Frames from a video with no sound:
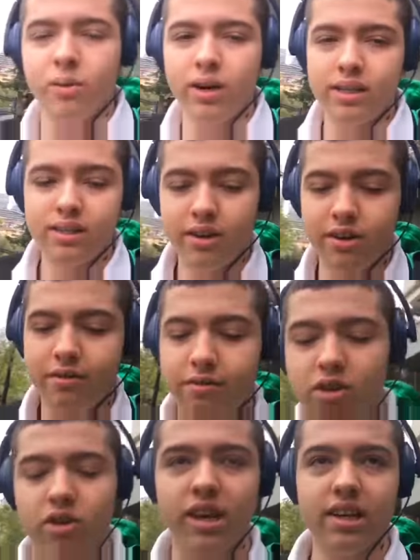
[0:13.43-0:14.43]
I started the
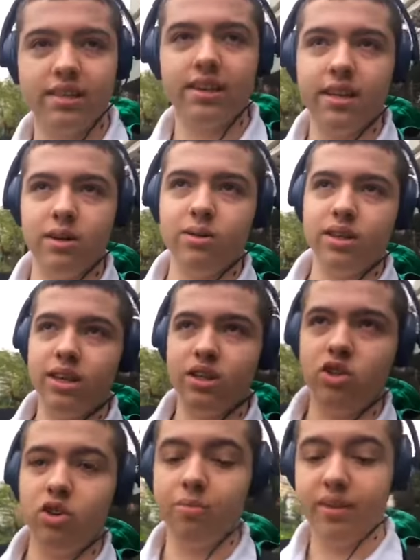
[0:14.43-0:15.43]
vlog yesterday, there was like
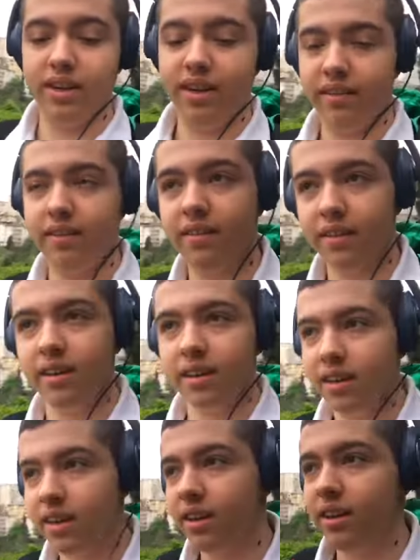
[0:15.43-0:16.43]
so many
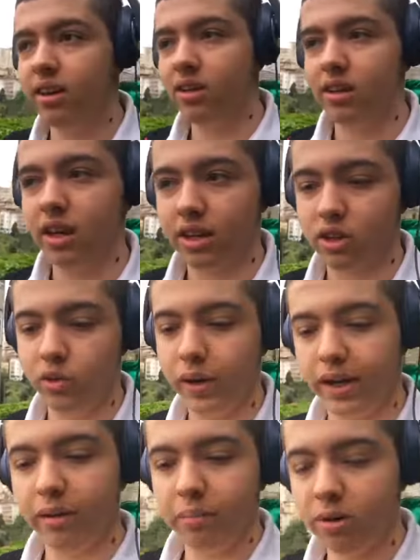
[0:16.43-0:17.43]
like
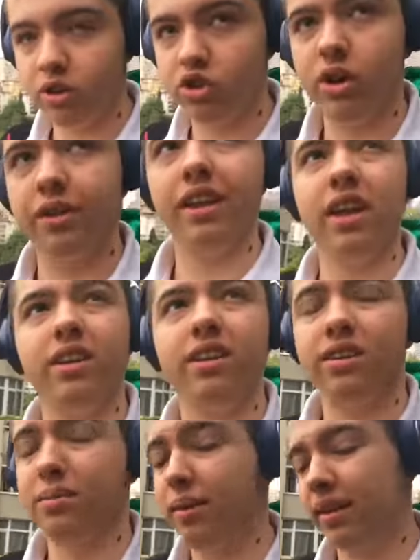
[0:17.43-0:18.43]
tweeting birds around. Now
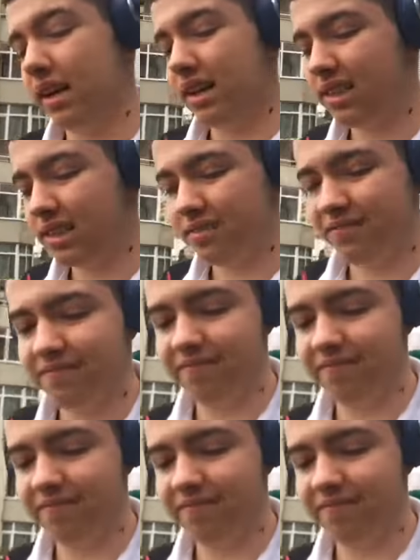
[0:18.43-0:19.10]
there's a bit less.